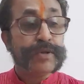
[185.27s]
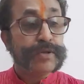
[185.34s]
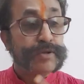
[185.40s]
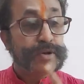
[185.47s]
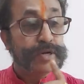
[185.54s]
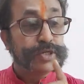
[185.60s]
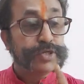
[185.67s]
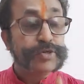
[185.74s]

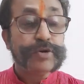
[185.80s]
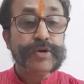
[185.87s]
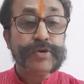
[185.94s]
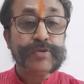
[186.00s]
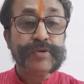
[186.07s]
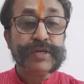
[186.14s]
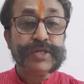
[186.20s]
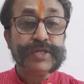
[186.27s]
you are sure
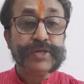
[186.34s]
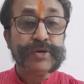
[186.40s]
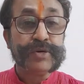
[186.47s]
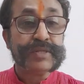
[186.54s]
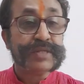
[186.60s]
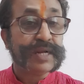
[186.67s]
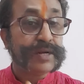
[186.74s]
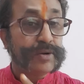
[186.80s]
to
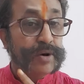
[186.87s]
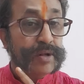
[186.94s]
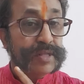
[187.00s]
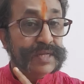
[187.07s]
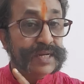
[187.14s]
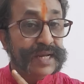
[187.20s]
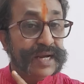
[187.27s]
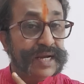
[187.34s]
ensure that all
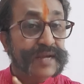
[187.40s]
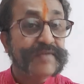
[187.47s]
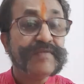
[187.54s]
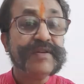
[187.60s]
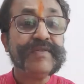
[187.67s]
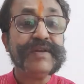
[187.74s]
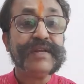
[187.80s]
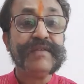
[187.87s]
the
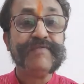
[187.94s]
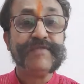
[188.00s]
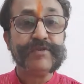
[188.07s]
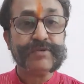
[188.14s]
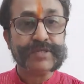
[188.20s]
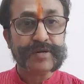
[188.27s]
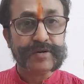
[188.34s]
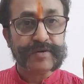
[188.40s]
negativity
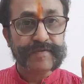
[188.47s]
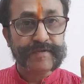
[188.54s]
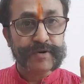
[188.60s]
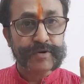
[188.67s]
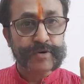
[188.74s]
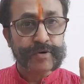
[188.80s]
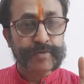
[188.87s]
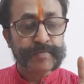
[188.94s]
flows out of
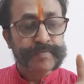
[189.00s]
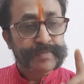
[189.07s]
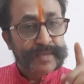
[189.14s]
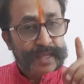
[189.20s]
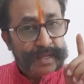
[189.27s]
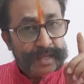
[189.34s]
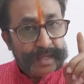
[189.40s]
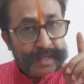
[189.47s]
your home.
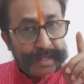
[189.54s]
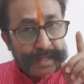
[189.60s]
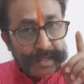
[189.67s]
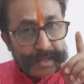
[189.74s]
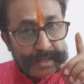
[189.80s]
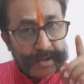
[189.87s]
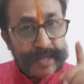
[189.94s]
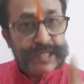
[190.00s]

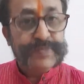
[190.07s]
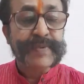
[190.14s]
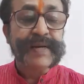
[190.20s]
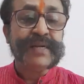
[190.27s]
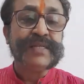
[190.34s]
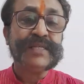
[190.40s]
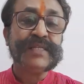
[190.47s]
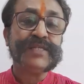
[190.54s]
Your
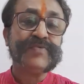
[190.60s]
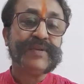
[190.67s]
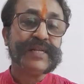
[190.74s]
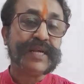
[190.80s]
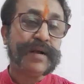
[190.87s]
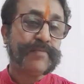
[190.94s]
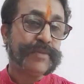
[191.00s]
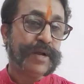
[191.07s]
expenses will
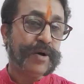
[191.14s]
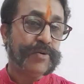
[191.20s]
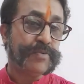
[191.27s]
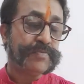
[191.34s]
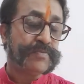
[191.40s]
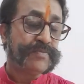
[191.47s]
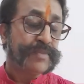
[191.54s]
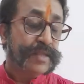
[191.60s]
come down,